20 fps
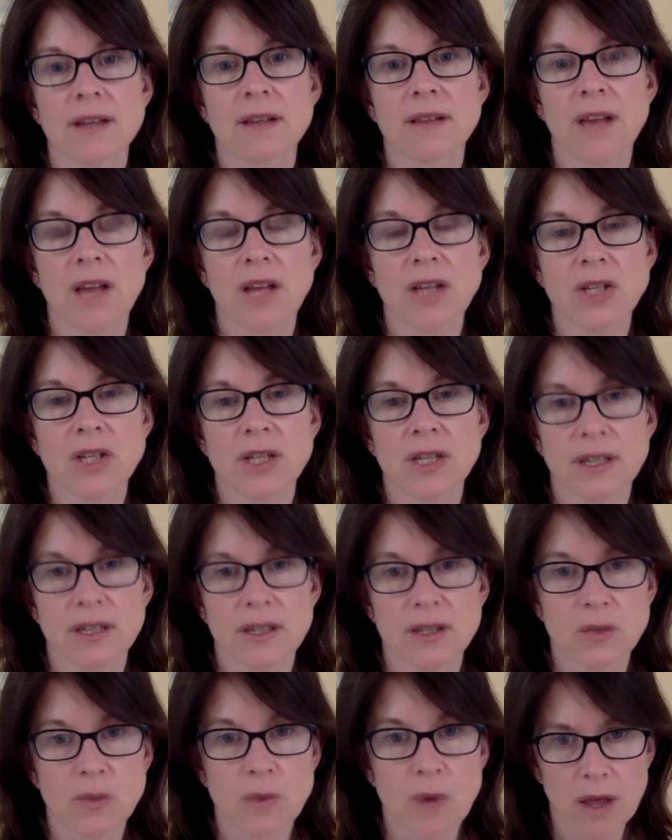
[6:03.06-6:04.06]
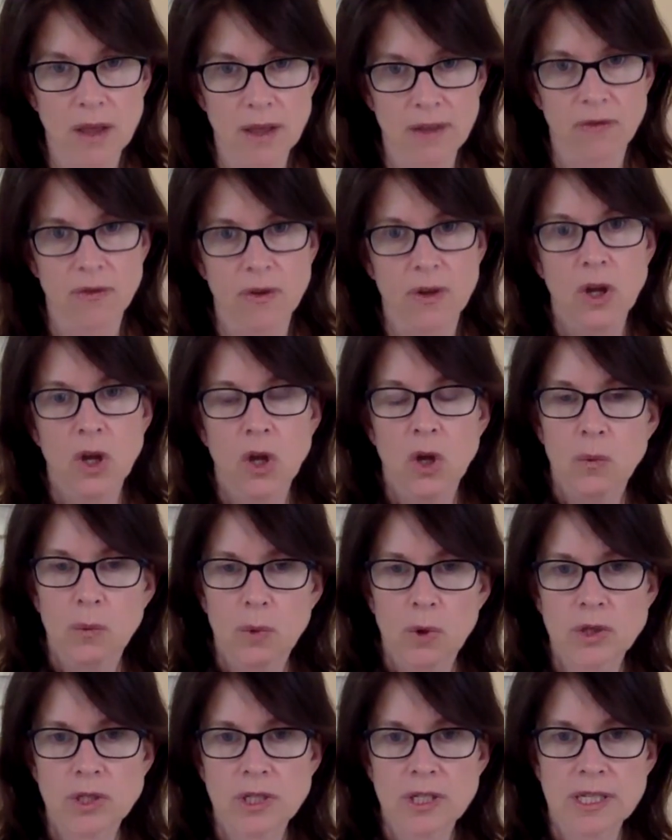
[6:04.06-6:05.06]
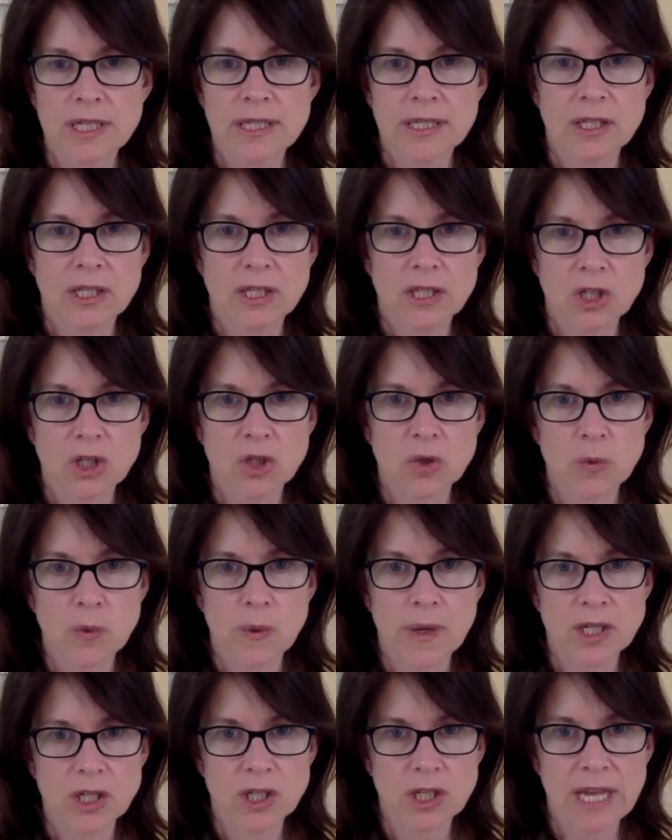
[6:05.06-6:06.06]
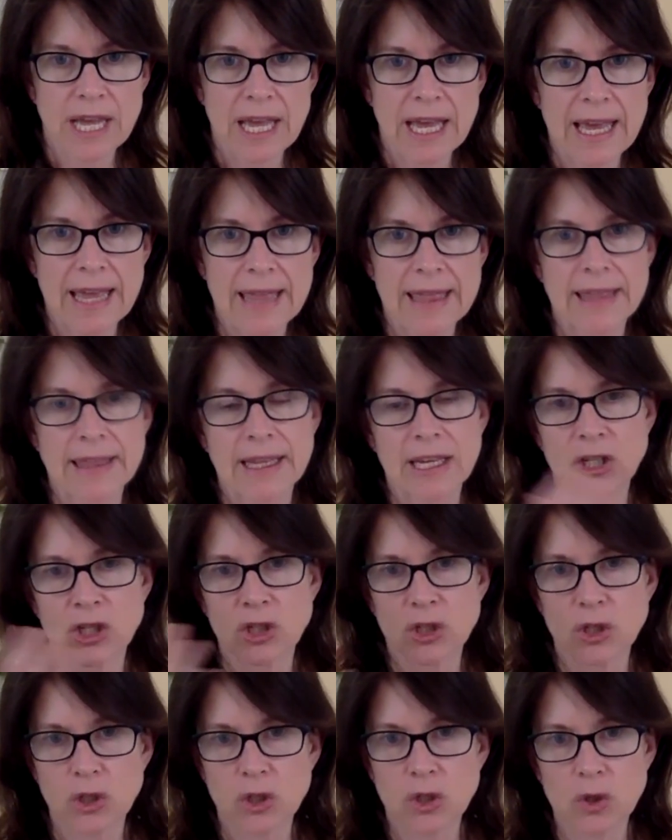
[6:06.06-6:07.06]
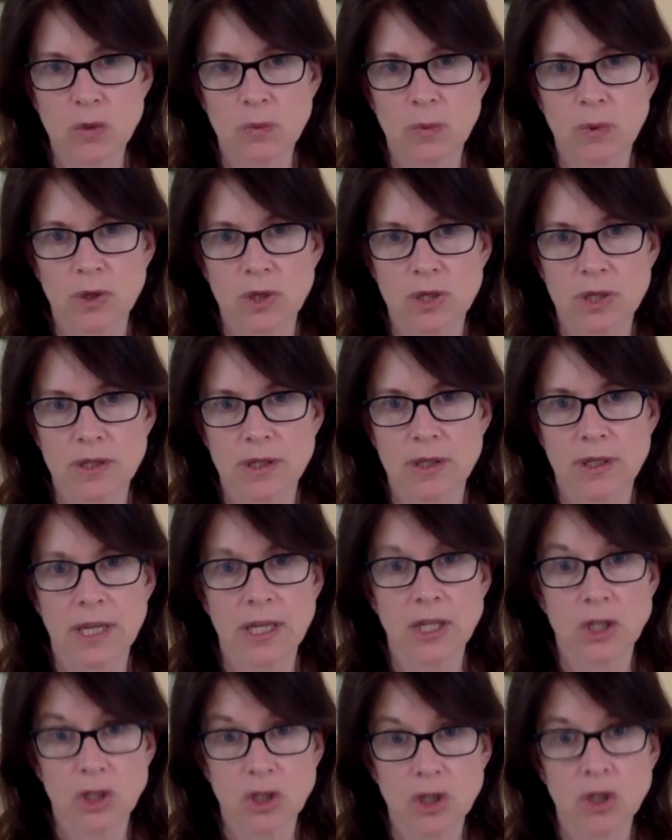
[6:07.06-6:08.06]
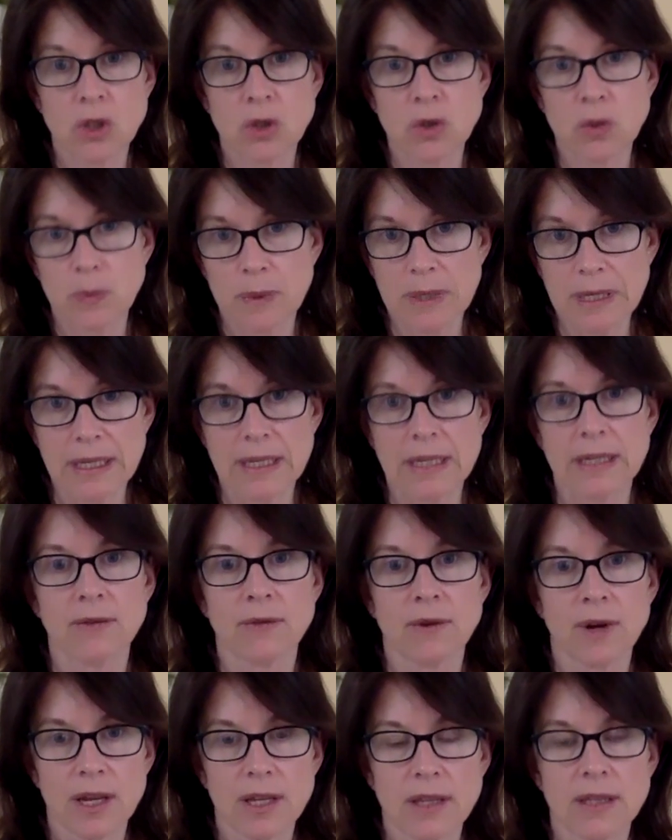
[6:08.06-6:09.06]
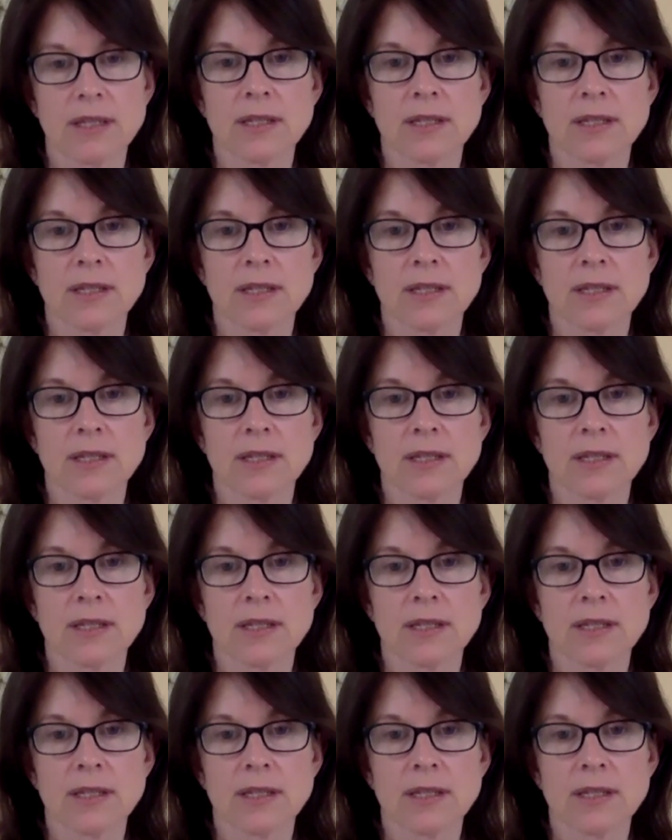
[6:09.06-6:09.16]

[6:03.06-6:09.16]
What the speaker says: Logic is, well, if person is in situation A, then they should do B, right?